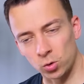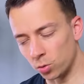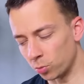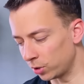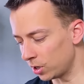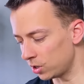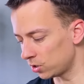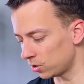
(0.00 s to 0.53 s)

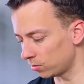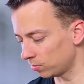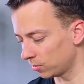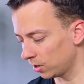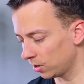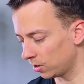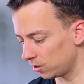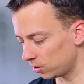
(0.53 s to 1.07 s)
combination.
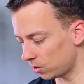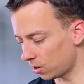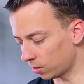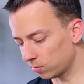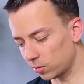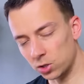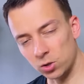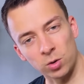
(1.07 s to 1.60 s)
So yeah,
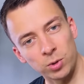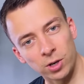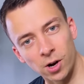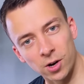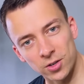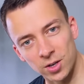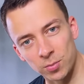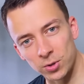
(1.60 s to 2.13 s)
that's going to be the
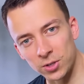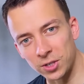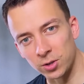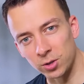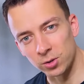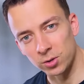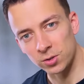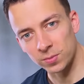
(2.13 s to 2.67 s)
hardscape
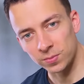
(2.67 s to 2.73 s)
materials.